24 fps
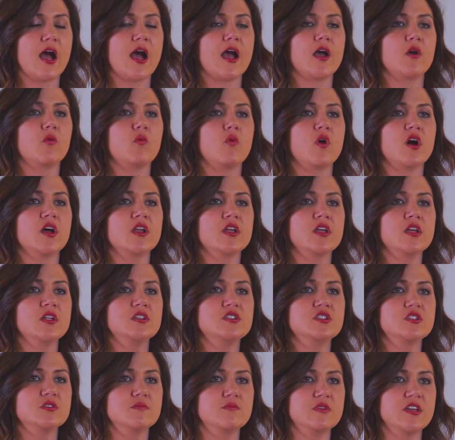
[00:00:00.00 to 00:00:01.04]
I
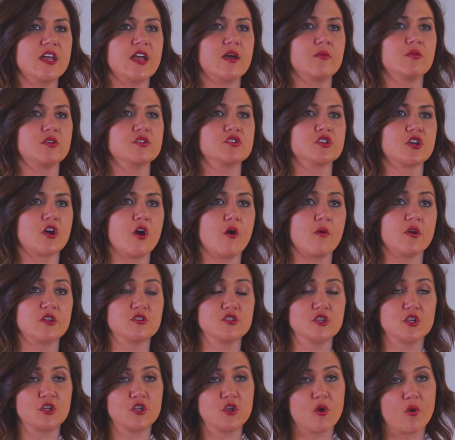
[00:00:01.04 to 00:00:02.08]
wanted to be able to go
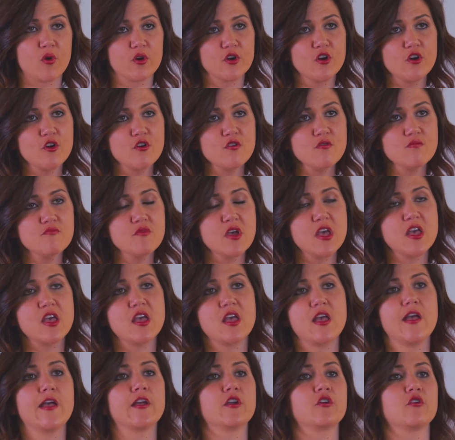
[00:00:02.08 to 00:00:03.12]
into your home
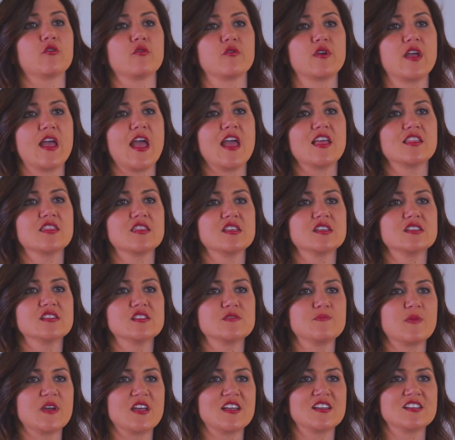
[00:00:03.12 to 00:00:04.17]
and create this
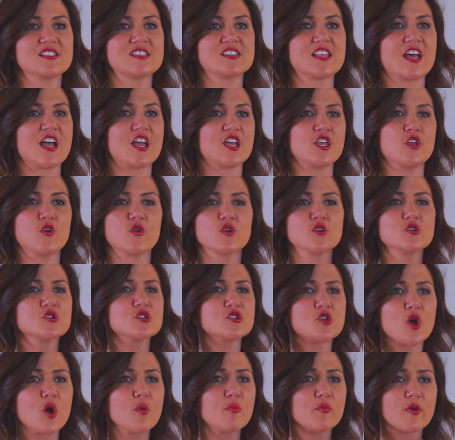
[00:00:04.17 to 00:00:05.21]
space that you're
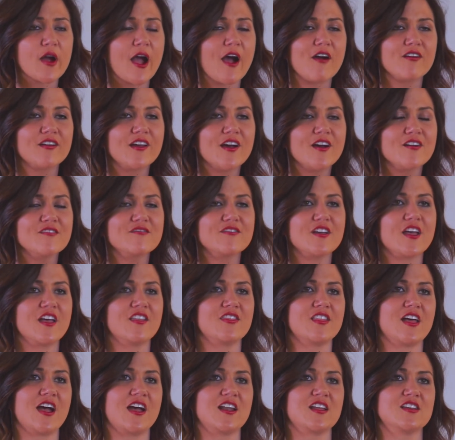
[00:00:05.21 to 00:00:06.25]
so proud of
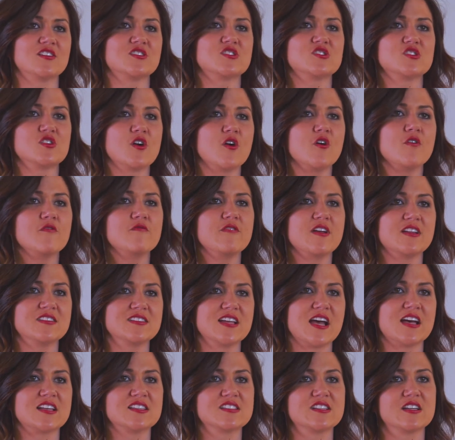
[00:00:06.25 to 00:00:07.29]
and that is so
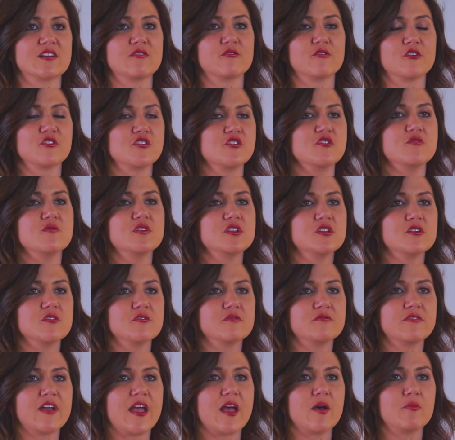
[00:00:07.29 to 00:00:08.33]
fantastic for you and your
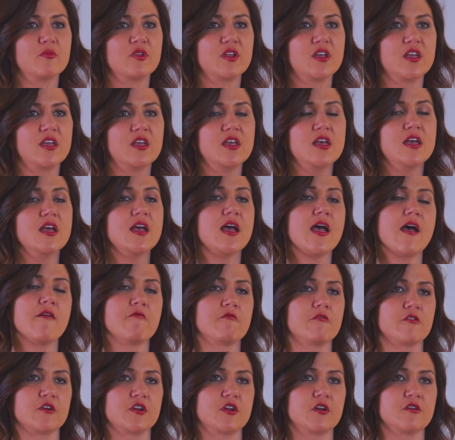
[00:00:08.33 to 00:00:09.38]
family
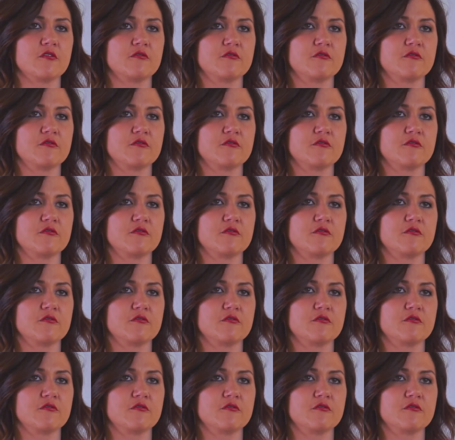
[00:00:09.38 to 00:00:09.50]
and for your